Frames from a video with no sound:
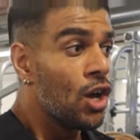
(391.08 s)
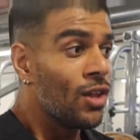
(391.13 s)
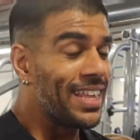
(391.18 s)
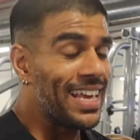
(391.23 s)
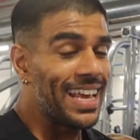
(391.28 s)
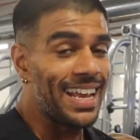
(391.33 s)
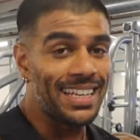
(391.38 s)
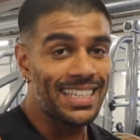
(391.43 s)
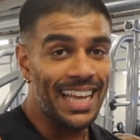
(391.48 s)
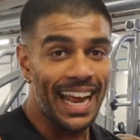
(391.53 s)

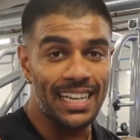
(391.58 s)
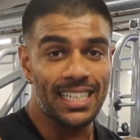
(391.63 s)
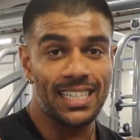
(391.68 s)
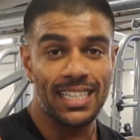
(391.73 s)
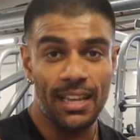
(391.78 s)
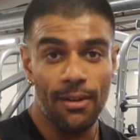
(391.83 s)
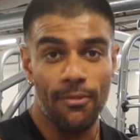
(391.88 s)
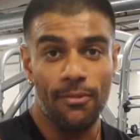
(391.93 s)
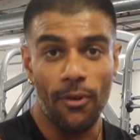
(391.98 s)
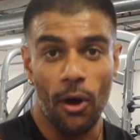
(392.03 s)
The
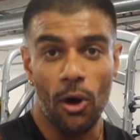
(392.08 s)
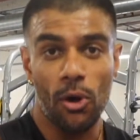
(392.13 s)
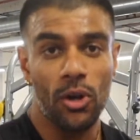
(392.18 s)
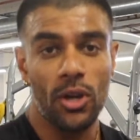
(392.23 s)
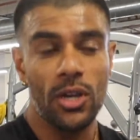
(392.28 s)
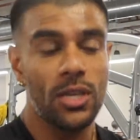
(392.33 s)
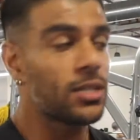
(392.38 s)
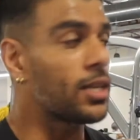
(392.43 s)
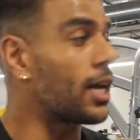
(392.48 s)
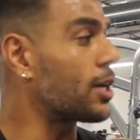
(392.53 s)
intensity and
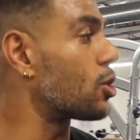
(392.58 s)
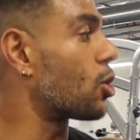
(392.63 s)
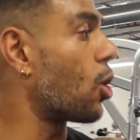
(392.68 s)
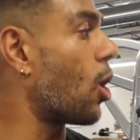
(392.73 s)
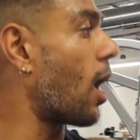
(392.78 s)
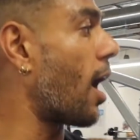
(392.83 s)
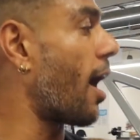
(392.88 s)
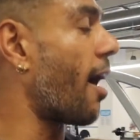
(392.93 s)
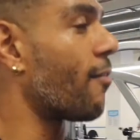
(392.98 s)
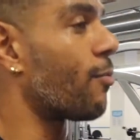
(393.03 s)
focus that you
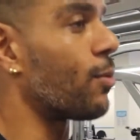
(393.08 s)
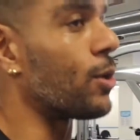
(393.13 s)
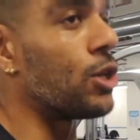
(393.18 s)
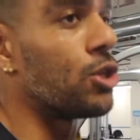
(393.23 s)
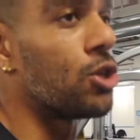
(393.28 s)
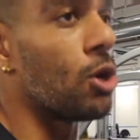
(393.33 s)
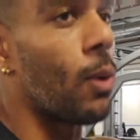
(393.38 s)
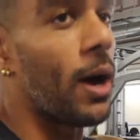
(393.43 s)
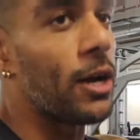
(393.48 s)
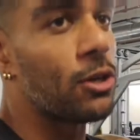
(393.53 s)
got to have when you
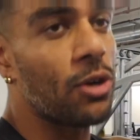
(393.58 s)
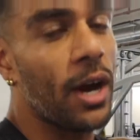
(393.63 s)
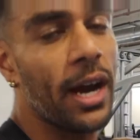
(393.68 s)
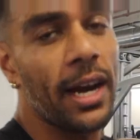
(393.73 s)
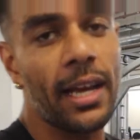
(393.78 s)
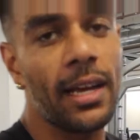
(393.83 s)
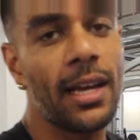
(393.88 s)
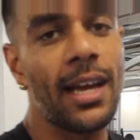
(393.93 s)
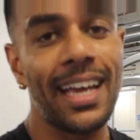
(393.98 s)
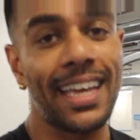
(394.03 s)
do weight
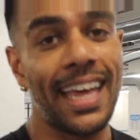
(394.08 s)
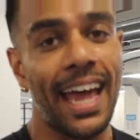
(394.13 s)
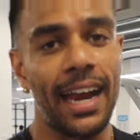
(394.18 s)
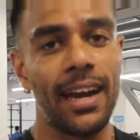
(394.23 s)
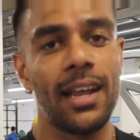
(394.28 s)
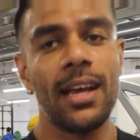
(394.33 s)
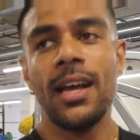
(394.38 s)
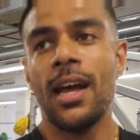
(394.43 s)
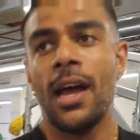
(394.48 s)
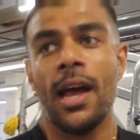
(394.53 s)
training, again,
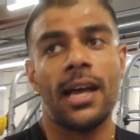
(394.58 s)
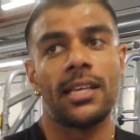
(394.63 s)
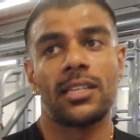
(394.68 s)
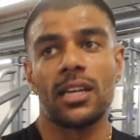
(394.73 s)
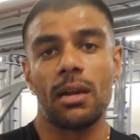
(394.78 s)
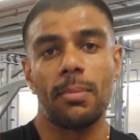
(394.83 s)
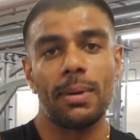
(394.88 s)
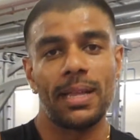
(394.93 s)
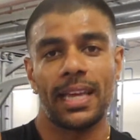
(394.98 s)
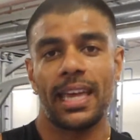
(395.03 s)
is going
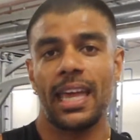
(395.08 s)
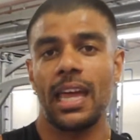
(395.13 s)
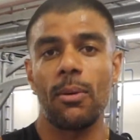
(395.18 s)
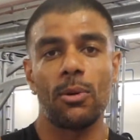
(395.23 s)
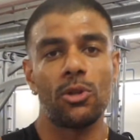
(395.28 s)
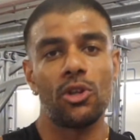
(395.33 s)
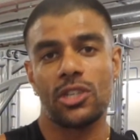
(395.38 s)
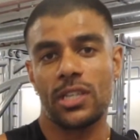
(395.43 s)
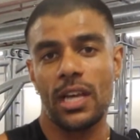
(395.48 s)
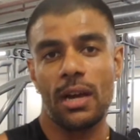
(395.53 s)
to be the key with
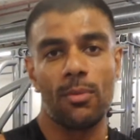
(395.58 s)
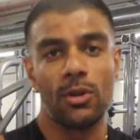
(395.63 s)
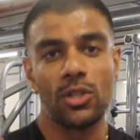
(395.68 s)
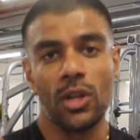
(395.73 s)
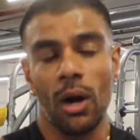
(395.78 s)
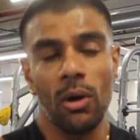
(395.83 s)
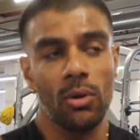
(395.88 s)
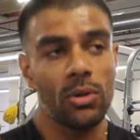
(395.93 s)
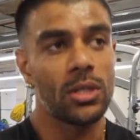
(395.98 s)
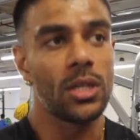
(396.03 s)
you seeing
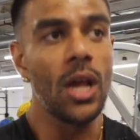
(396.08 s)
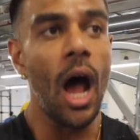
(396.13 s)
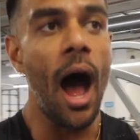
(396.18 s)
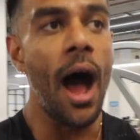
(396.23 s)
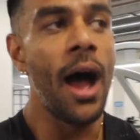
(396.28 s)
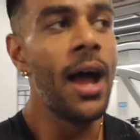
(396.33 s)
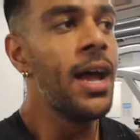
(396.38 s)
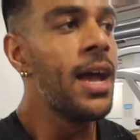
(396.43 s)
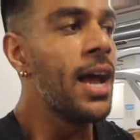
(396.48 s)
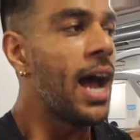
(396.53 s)
results.
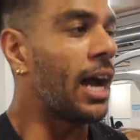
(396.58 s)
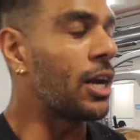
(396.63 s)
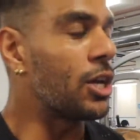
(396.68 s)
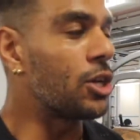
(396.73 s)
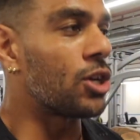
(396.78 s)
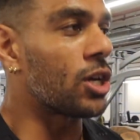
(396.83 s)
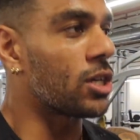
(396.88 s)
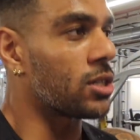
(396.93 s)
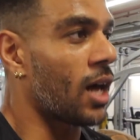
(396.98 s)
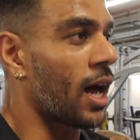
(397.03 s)
And you
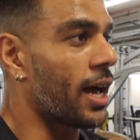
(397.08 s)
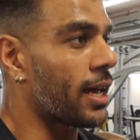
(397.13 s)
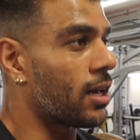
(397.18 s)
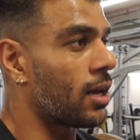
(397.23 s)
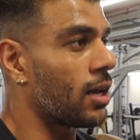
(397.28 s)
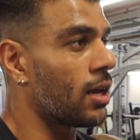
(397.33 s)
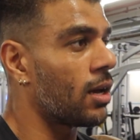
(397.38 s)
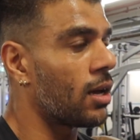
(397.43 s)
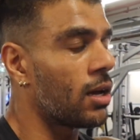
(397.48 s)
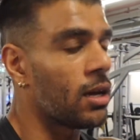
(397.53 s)
just like,
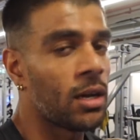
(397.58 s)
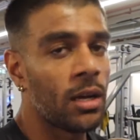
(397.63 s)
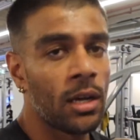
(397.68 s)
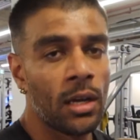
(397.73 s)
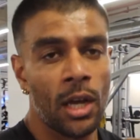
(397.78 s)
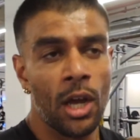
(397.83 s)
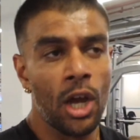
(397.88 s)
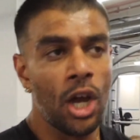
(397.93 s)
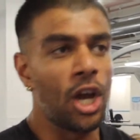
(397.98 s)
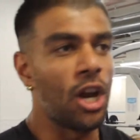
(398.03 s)

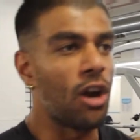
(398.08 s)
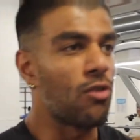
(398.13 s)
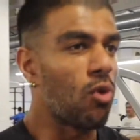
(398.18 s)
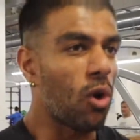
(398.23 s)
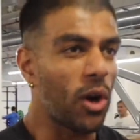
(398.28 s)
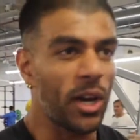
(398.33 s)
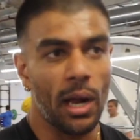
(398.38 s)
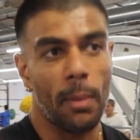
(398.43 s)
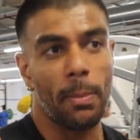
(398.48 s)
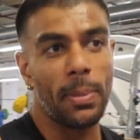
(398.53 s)
you know,
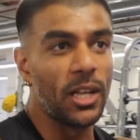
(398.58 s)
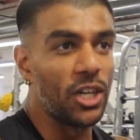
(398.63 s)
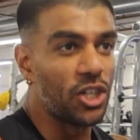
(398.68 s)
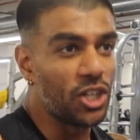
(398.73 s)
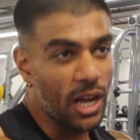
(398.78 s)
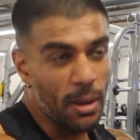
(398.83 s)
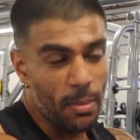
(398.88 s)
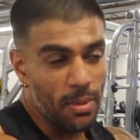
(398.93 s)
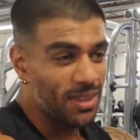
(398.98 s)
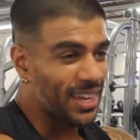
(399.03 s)
rocking up in the
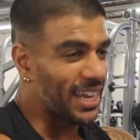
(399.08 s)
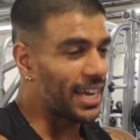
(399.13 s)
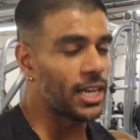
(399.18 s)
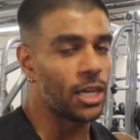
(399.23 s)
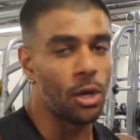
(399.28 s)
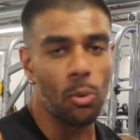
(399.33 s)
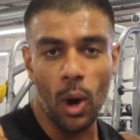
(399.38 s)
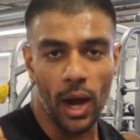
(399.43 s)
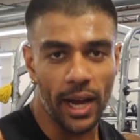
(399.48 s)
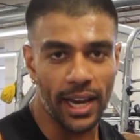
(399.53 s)
gym, thinking
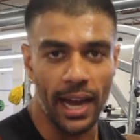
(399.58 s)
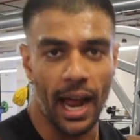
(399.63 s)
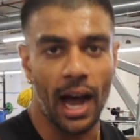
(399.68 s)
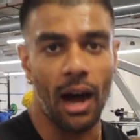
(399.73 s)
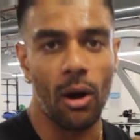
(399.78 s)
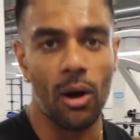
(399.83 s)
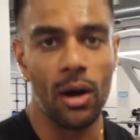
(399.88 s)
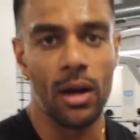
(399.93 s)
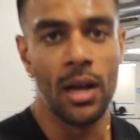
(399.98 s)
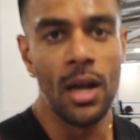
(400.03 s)
you're working
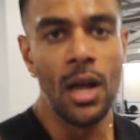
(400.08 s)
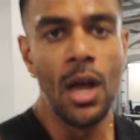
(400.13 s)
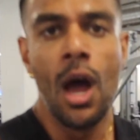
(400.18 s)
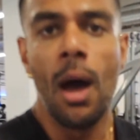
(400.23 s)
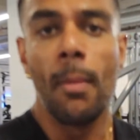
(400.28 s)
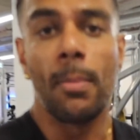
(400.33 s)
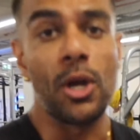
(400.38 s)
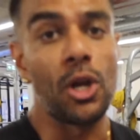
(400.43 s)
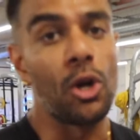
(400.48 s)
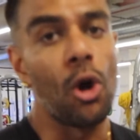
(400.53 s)
out,
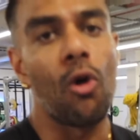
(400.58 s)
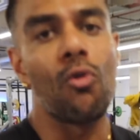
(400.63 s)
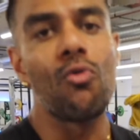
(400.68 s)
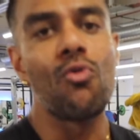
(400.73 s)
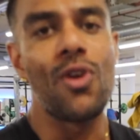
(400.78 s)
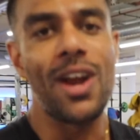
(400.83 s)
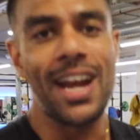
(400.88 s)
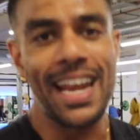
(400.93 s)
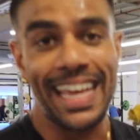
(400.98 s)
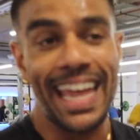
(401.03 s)
but you're not
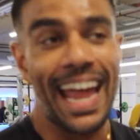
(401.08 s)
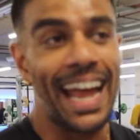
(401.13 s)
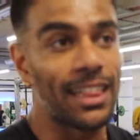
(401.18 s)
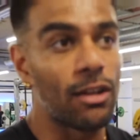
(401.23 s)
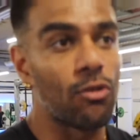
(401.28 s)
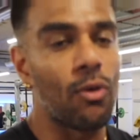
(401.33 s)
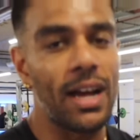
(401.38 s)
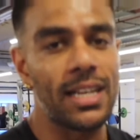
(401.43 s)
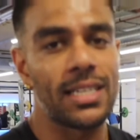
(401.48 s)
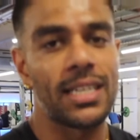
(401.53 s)
really getting the
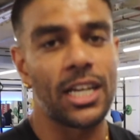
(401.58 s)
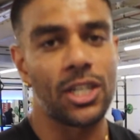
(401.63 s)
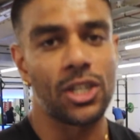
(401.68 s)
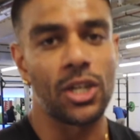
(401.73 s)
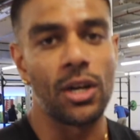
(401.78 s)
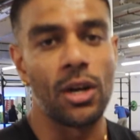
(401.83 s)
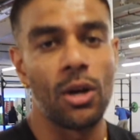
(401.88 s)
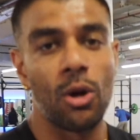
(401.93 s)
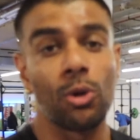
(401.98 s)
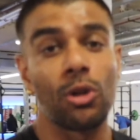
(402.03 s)
right
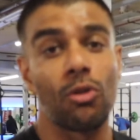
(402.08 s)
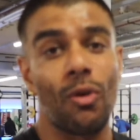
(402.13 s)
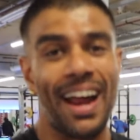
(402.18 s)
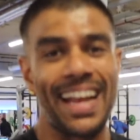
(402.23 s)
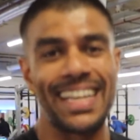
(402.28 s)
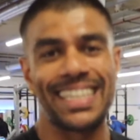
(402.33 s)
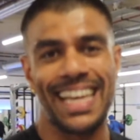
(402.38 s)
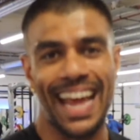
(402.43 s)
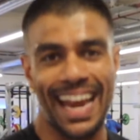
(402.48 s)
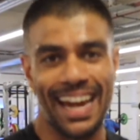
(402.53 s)
session or the right
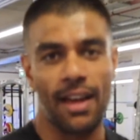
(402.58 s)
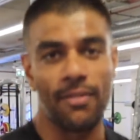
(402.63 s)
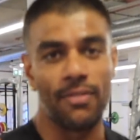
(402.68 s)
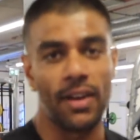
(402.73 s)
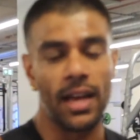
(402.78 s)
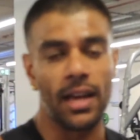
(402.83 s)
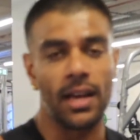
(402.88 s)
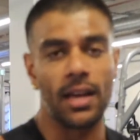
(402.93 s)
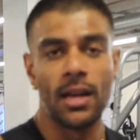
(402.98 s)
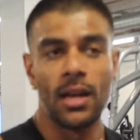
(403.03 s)
intent of
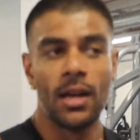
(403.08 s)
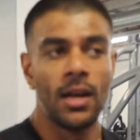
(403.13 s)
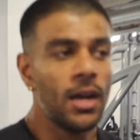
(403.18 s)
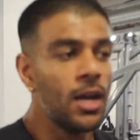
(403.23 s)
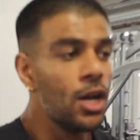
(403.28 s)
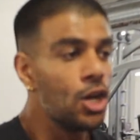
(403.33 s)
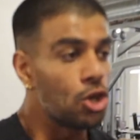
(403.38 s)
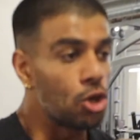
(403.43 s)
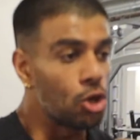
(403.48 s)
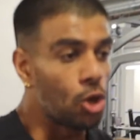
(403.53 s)
it.
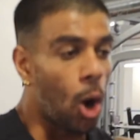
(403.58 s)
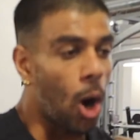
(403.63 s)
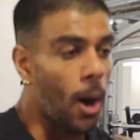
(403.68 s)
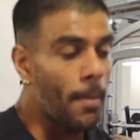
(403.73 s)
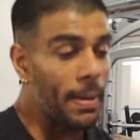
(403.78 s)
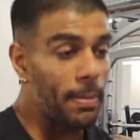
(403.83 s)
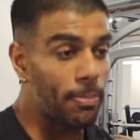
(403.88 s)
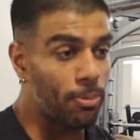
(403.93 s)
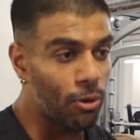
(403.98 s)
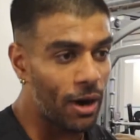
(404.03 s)
You've got to
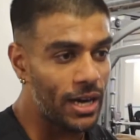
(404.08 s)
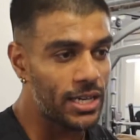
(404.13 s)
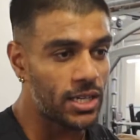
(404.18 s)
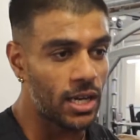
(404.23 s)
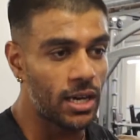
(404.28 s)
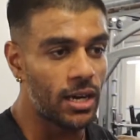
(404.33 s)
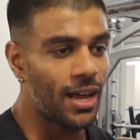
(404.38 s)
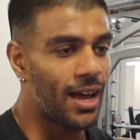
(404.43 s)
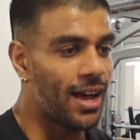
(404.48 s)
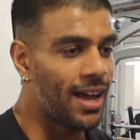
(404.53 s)
be
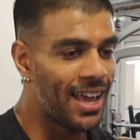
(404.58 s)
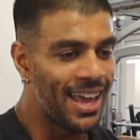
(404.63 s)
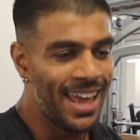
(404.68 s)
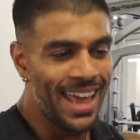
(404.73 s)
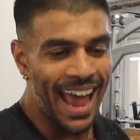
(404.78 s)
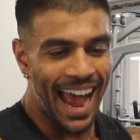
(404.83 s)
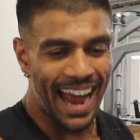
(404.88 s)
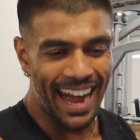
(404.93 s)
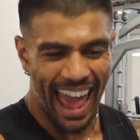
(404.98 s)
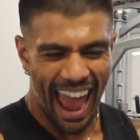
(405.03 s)
present,
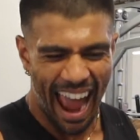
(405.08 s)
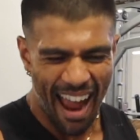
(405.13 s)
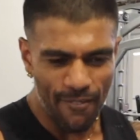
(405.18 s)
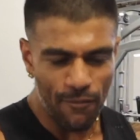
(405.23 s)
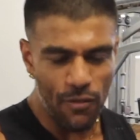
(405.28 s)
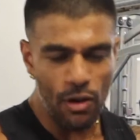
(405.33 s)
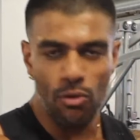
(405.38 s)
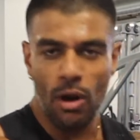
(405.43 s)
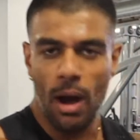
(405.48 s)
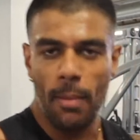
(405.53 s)
and
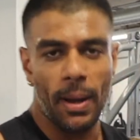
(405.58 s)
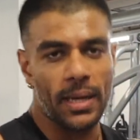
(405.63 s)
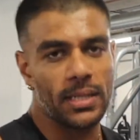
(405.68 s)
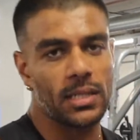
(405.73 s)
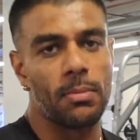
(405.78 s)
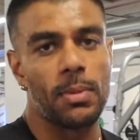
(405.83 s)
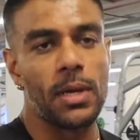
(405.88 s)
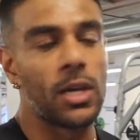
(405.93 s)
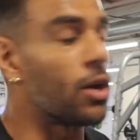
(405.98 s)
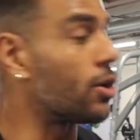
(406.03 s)
every rep has
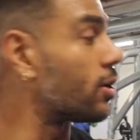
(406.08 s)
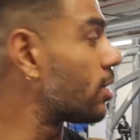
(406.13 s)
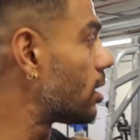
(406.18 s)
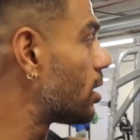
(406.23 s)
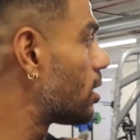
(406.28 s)
to be good.